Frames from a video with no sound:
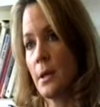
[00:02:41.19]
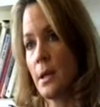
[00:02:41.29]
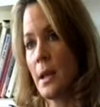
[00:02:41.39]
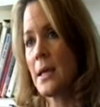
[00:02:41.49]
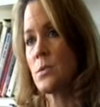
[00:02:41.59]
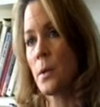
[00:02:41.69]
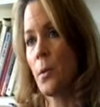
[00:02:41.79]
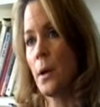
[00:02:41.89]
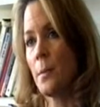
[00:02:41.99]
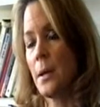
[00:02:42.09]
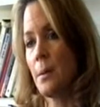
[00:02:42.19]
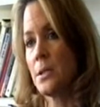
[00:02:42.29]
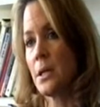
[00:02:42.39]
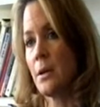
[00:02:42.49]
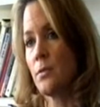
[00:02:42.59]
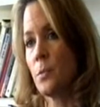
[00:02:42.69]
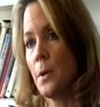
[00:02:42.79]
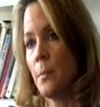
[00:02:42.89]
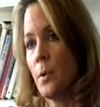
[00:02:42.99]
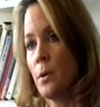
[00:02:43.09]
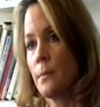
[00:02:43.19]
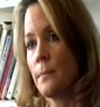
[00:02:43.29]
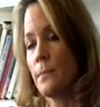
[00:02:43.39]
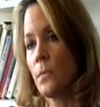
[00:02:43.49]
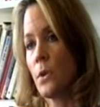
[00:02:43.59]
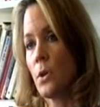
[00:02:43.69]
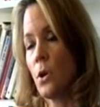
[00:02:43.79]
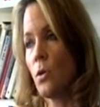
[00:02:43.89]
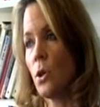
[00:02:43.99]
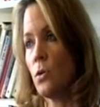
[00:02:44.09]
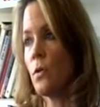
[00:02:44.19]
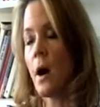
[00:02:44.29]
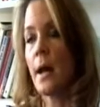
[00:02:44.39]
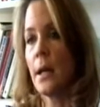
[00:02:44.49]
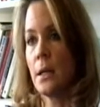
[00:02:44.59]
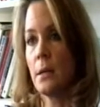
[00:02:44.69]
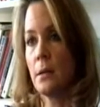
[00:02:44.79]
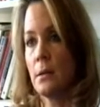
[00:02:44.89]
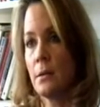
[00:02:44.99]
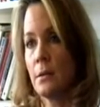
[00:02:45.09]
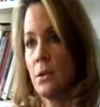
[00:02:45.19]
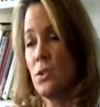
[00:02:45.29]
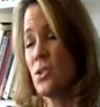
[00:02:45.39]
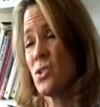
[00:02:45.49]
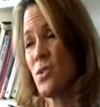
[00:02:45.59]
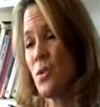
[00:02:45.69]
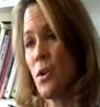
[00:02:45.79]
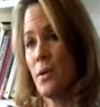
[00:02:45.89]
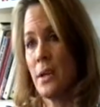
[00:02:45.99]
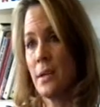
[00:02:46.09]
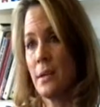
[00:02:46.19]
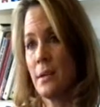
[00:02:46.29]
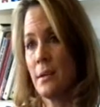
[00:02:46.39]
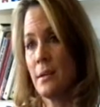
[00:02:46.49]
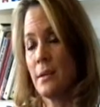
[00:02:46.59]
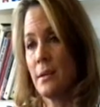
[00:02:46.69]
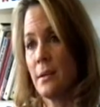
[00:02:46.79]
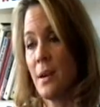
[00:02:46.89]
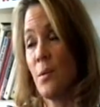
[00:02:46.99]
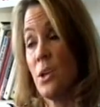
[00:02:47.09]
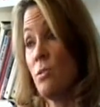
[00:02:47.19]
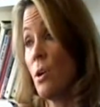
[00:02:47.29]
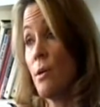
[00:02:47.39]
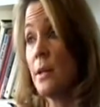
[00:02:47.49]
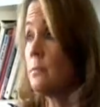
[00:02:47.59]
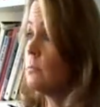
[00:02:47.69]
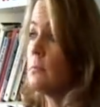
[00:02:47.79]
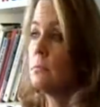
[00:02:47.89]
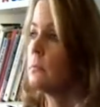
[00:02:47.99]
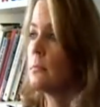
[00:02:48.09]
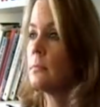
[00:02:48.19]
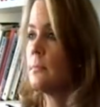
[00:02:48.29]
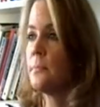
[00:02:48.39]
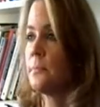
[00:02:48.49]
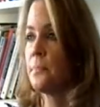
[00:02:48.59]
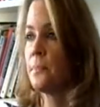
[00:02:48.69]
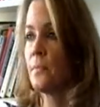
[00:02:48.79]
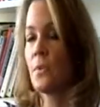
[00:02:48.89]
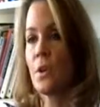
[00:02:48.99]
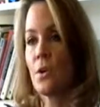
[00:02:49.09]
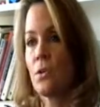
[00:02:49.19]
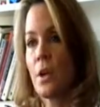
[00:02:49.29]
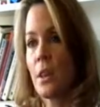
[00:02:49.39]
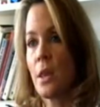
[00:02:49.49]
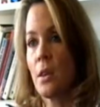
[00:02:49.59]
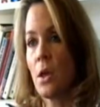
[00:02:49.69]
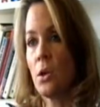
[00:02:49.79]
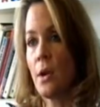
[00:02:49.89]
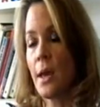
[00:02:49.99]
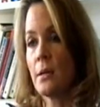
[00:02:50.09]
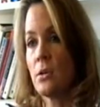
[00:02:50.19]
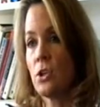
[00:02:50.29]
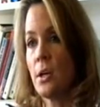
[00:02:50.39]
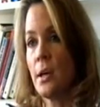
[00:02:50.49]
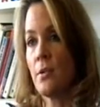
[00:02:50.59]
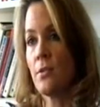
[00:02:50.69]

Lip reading: And that's what I want to be able to give to people, to know that you've got it. You just don't know it. And when you know it, there is nothing that you can't achieve.